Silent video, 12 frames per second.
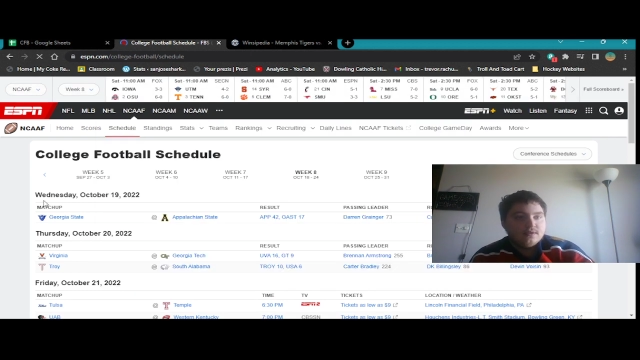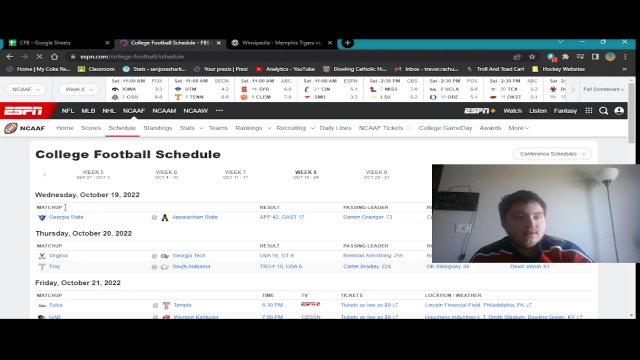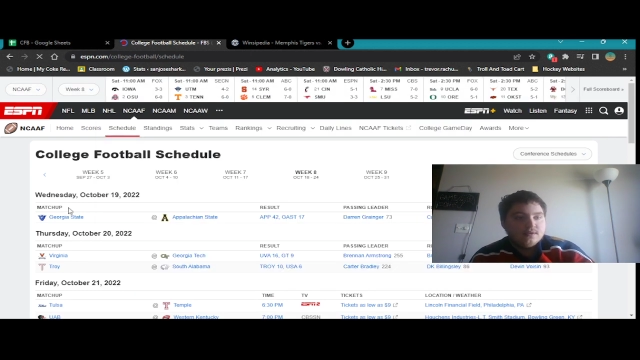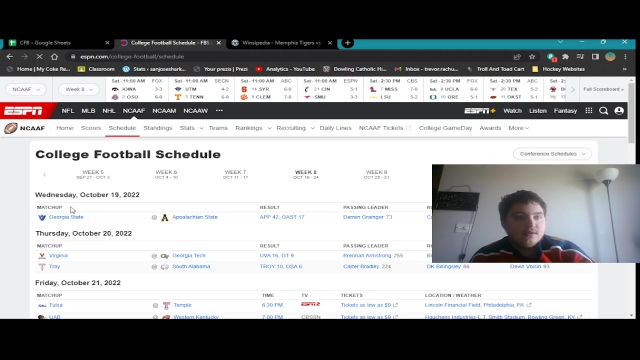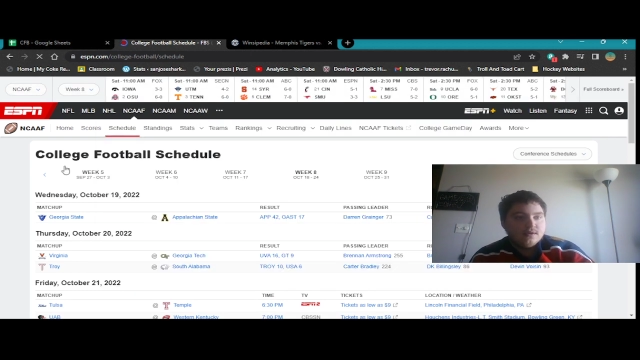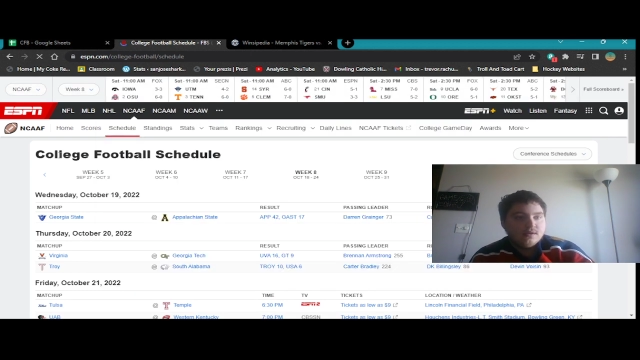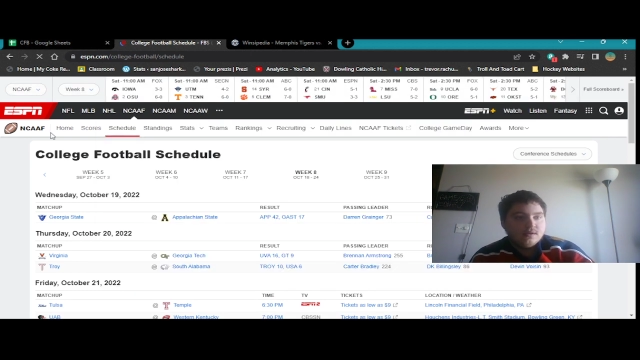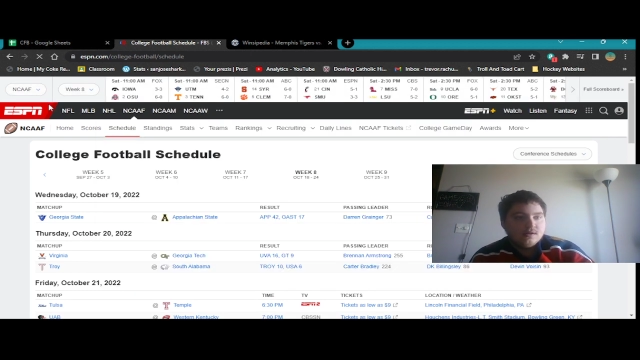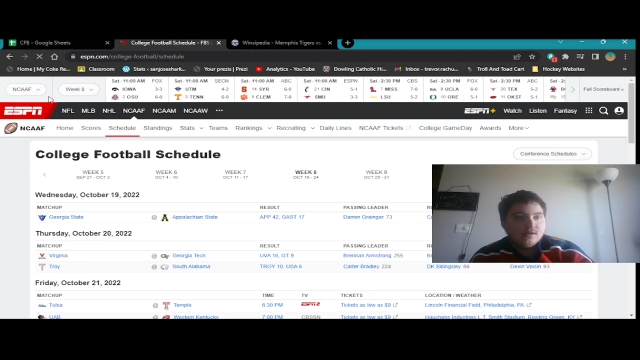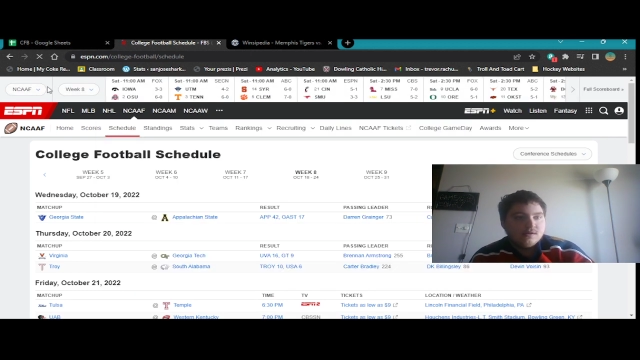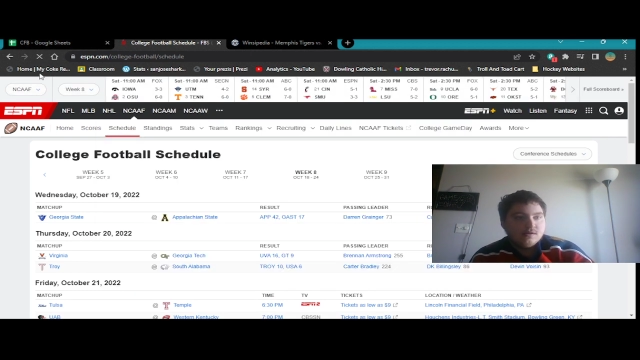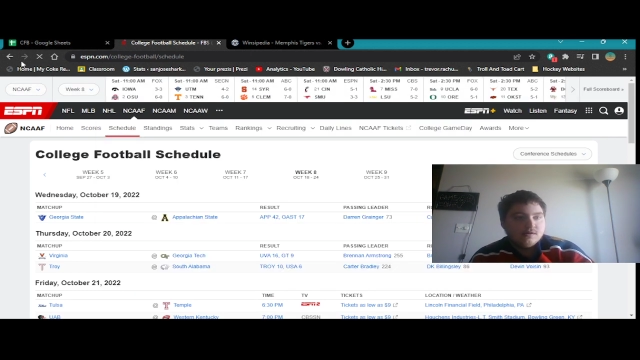
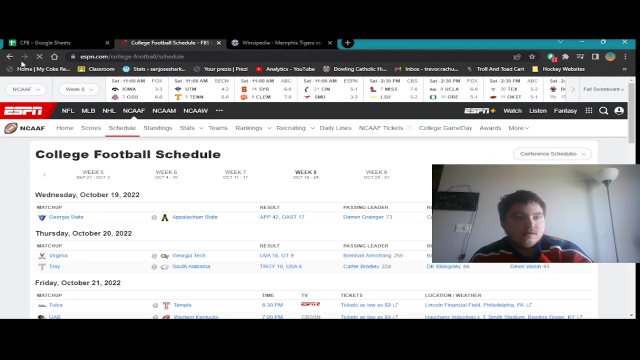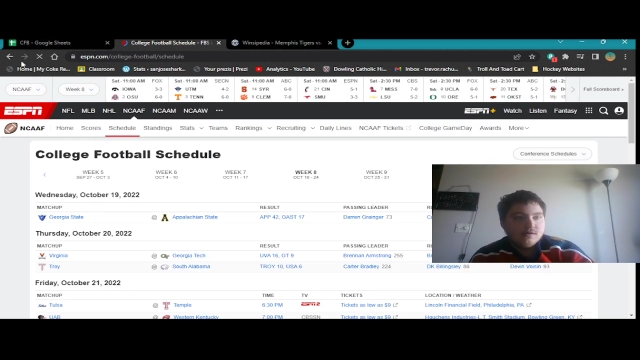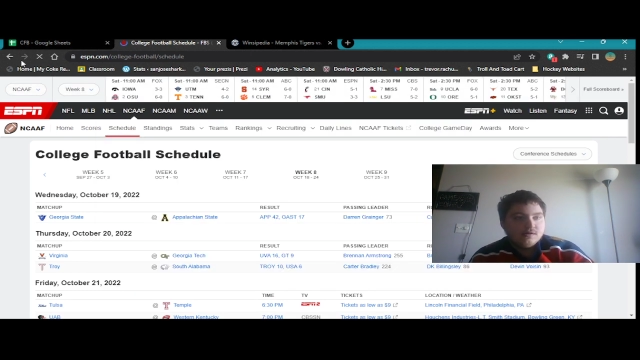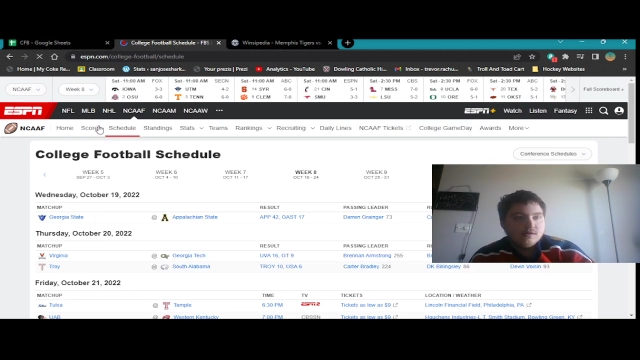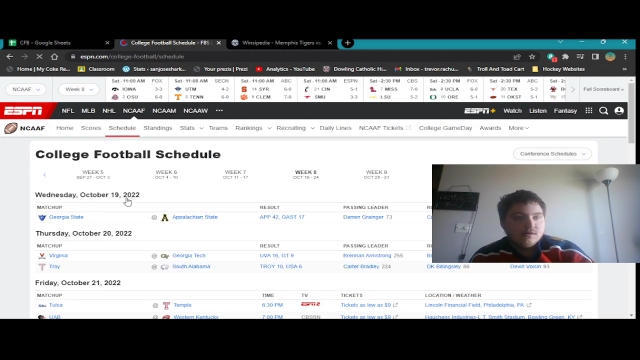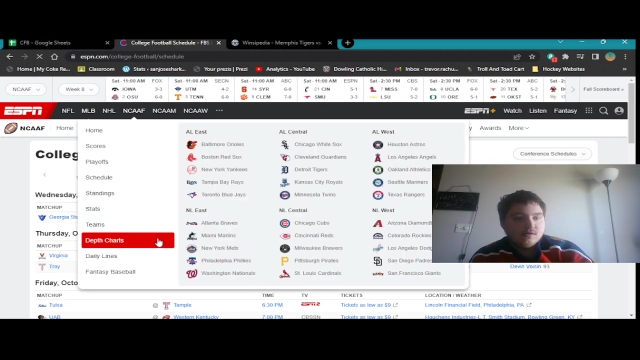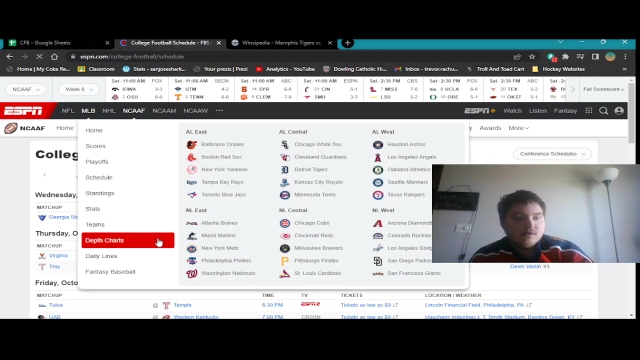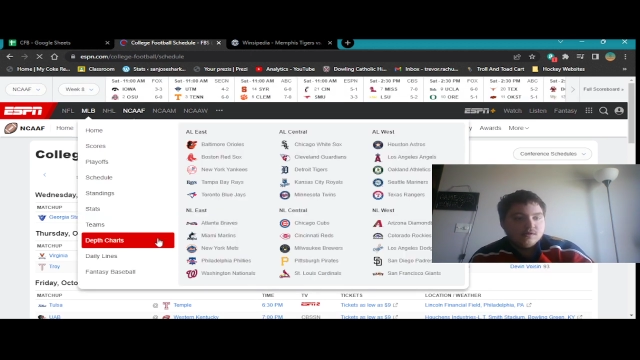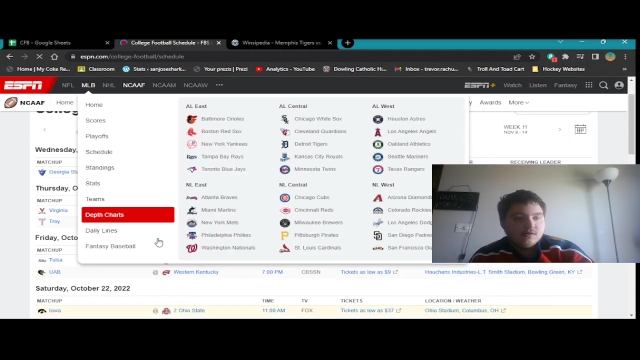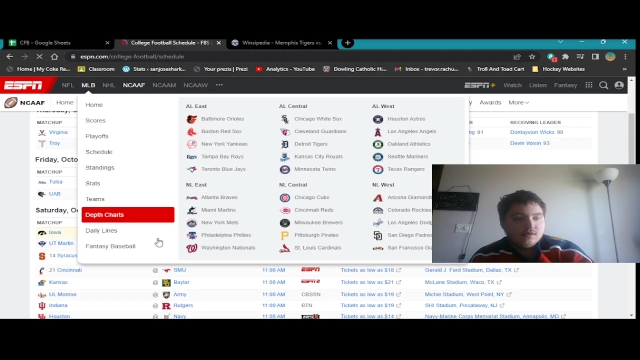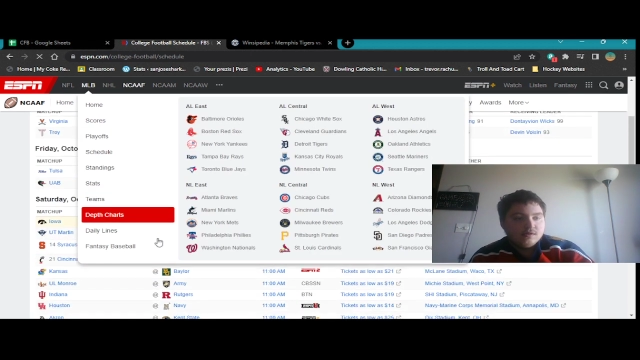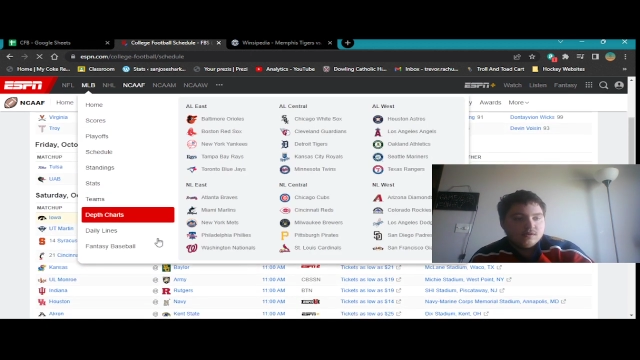
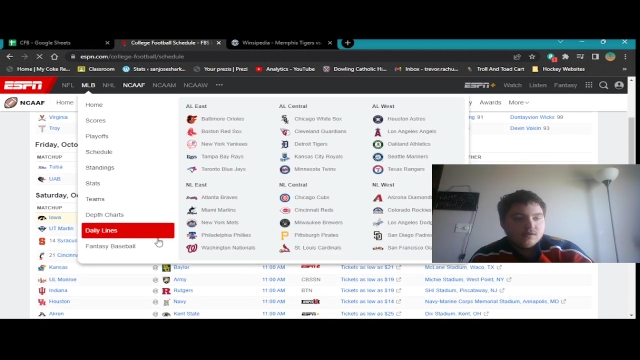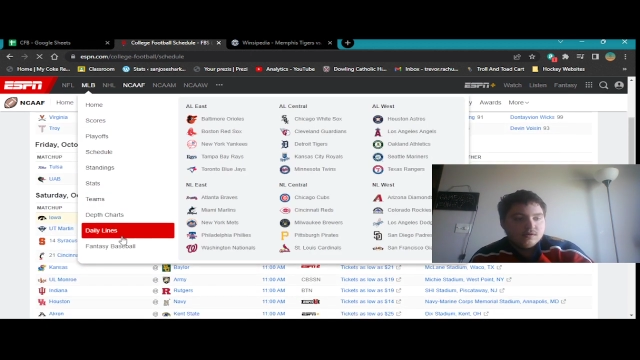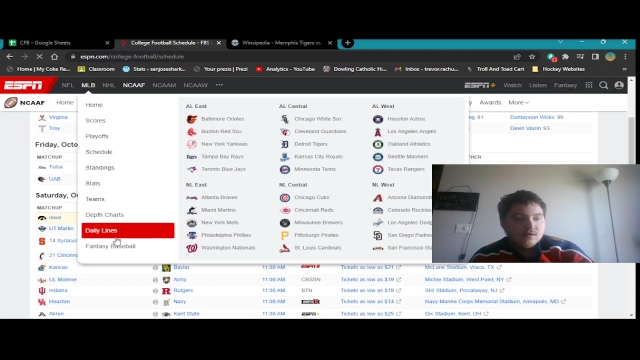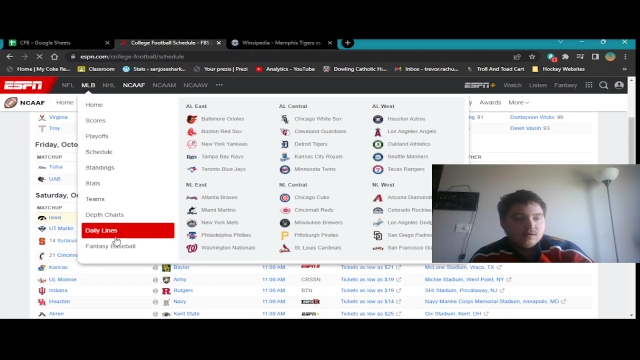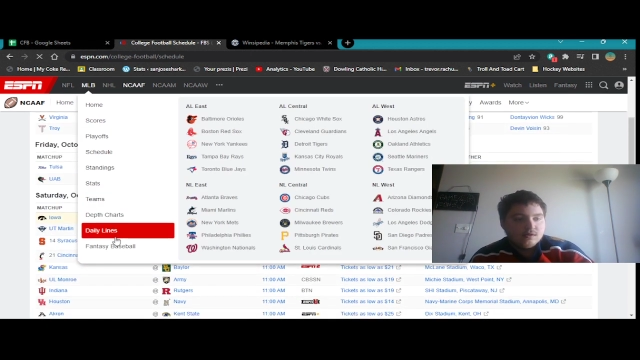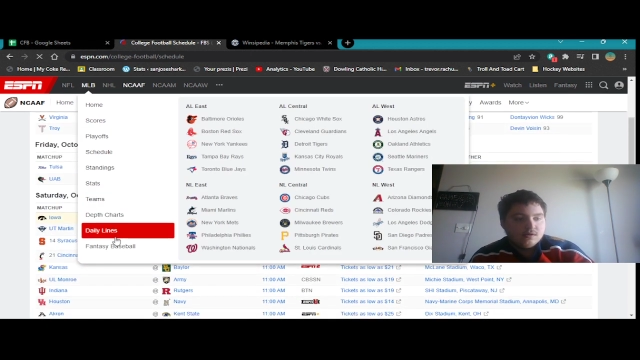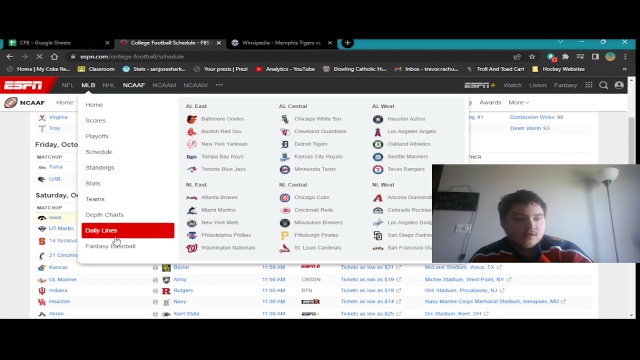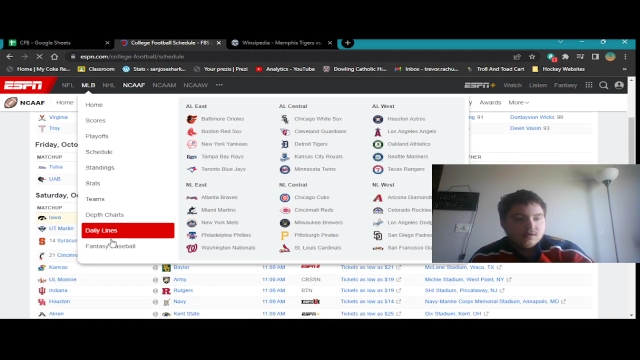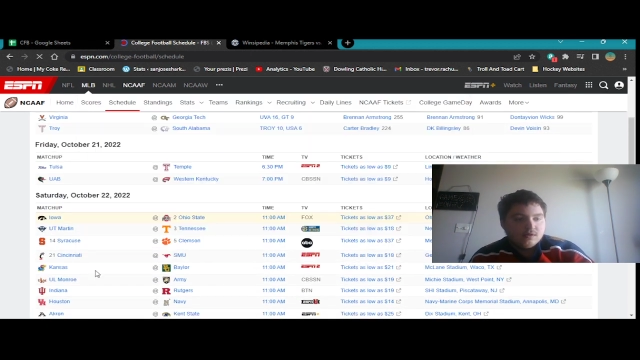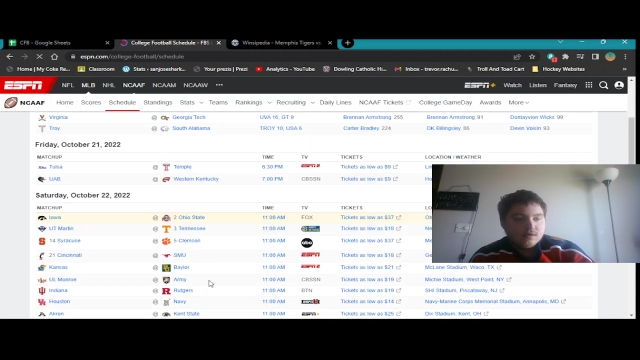Nobody speaks.